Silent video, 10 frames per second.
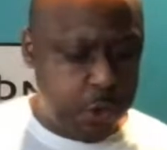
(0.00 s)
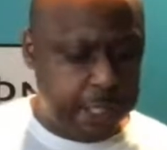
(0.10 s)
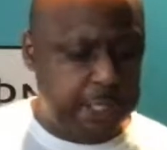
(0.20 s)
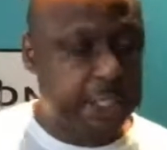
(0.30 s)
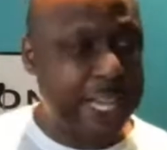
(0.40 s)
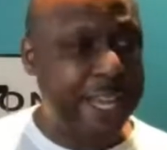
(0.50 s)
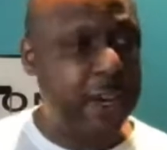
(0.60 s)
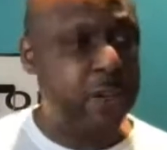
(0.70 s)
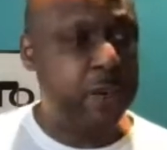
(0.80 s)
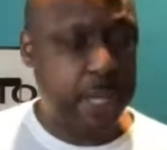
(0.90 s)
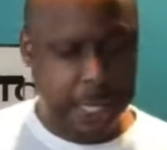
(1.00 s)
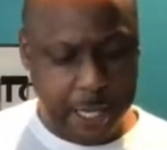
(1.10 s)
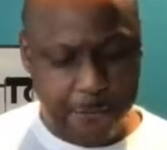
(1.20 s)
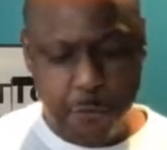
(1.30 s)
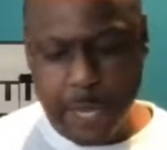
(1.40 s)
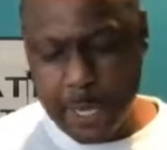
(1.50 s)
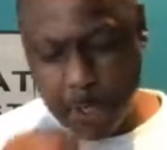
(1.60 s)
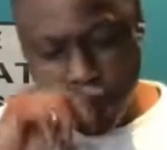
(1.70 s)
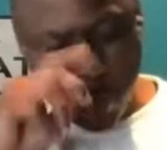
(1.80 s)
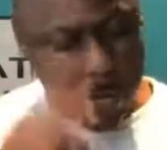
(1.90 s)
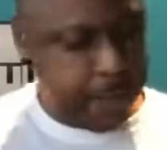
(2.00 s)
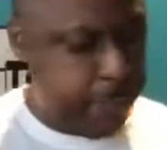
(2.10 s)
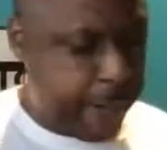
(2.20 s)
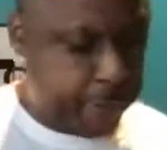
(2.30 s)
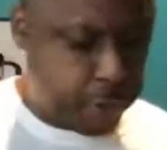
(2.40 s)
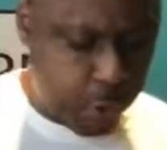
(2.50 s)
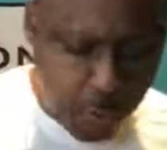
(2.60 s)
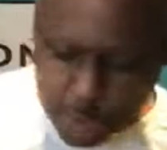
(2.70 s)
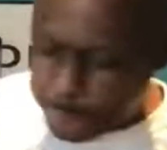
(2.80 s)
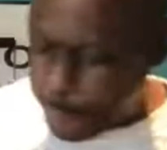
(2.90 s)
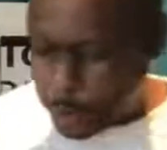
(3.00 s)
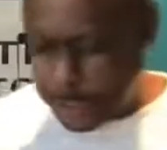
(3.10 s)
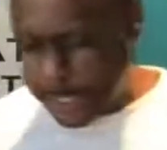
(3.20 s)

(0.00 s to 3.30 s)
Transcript: you can tell if you got a good quality paper. So the first